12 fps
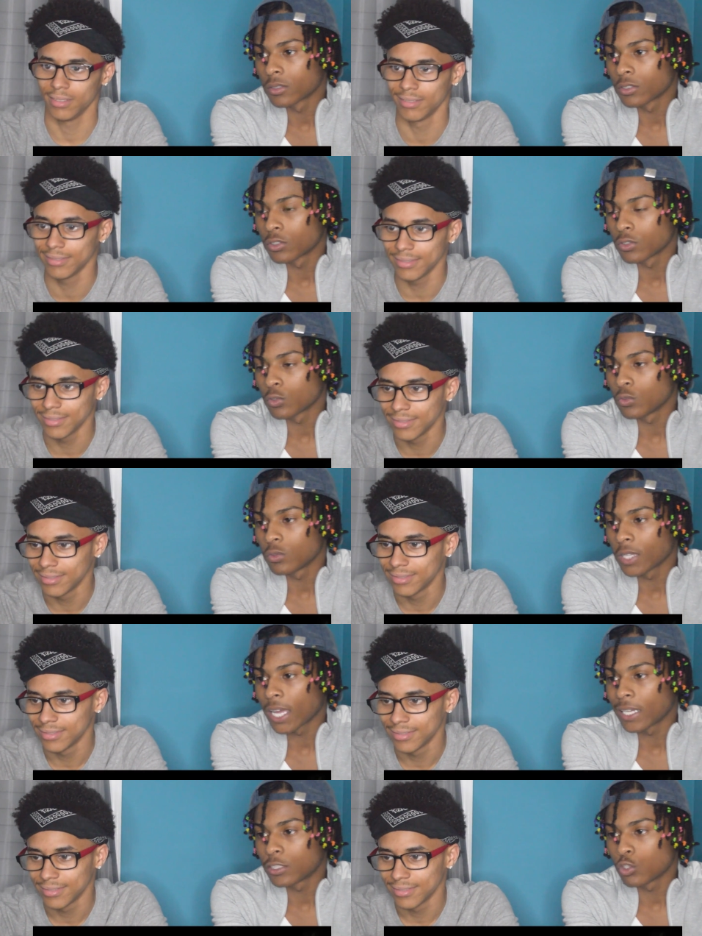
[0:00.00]

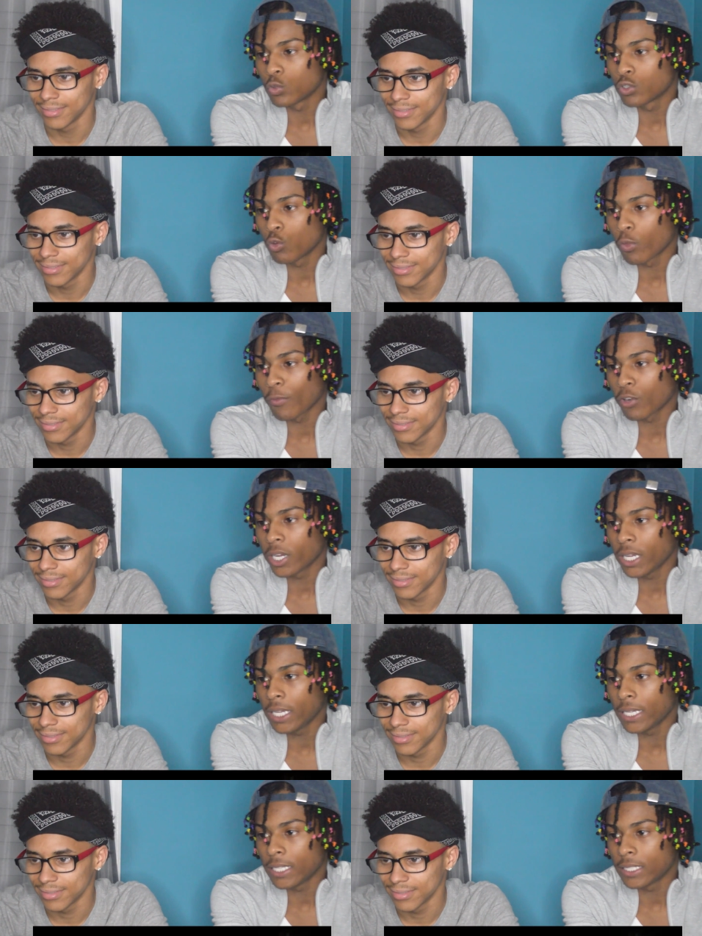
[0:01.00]
Speaker 1: shoot. Got the two, two,
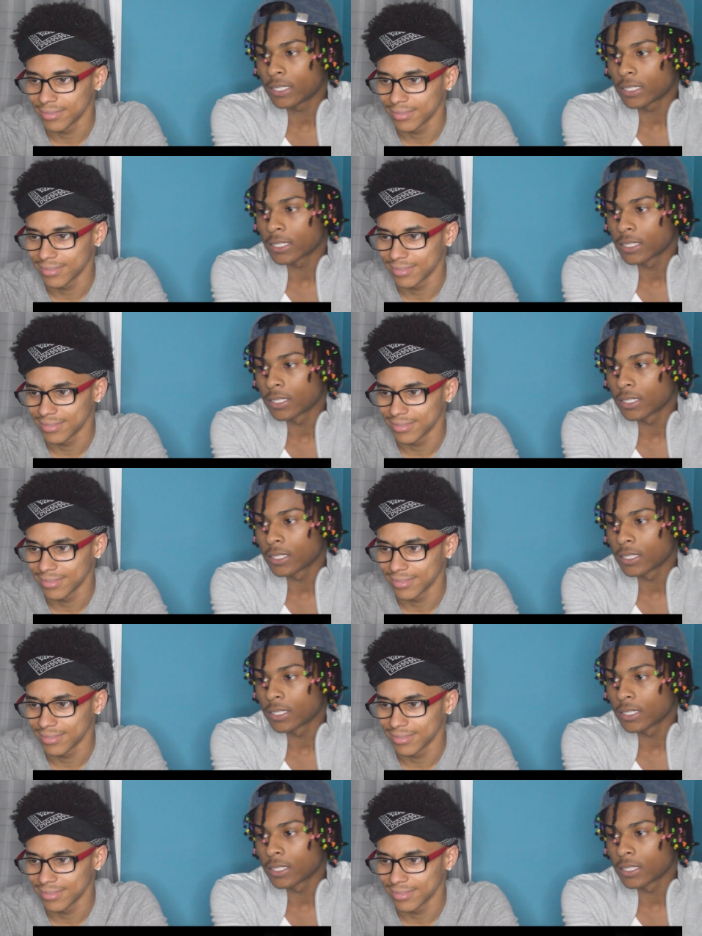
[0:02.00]
threes.